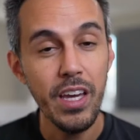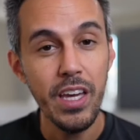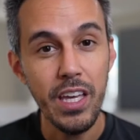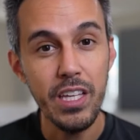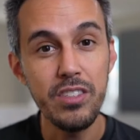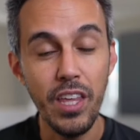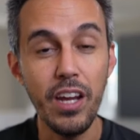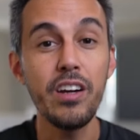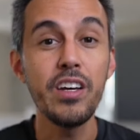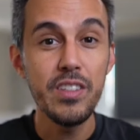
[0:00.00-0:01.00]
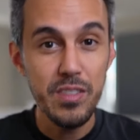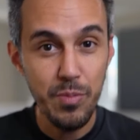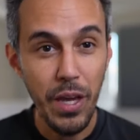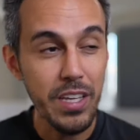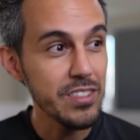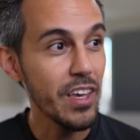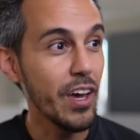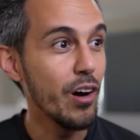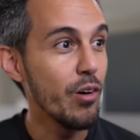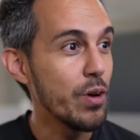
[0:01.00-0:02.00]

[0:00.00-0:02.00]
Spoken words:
is their space sale,